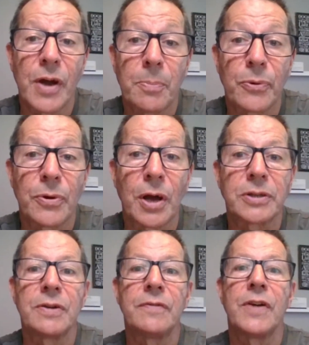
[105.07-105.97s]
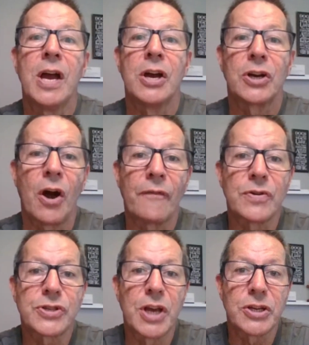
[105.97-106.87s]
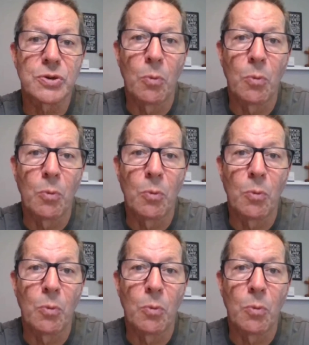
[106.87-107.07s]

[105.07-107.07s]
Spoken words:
a productive conversation.